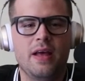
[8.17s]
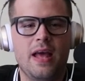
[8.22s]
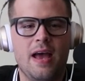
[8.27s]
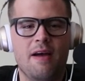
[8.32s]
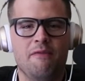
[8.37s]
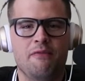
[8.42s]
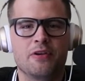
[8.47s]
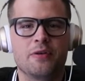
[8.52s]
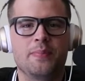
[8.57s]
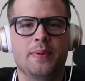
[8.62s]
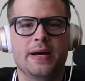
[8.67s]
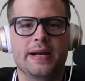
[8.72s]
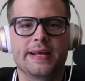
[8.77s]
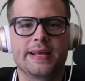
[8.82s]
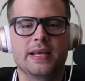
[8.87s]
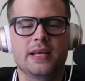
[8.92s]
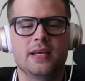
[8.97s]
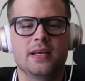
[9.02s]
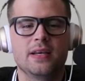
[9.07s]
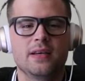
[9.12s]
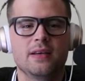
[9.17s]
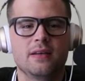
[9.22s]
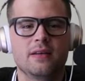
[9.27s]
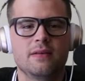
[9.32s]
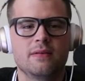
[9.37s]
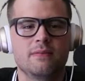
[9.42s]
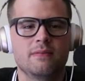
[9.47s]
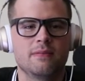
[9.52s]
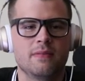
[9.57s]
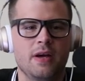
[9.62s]
Everybody,
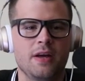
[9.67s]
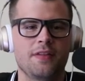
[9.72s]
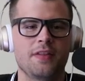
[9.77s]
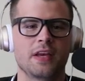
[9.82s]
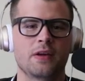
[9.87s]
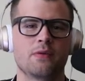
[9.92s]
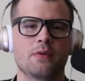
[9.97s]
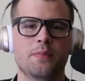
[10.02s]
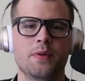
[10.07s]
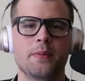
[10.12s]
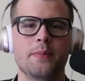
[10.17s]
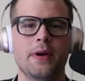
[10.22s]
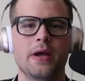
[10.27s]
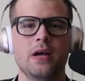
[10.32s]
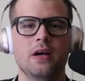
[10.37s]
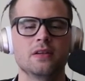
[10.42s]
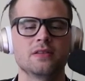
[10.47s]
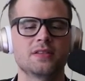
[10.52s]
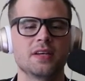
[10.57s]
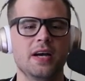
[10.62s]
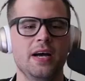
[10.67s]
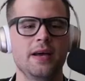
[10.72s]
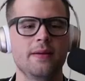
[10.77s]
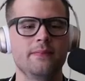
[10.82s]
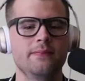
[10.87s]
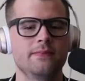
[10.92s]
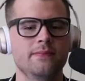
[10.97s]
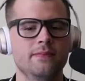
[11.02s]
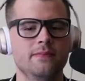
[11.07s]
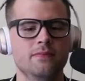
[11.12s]
I think would be my all-time.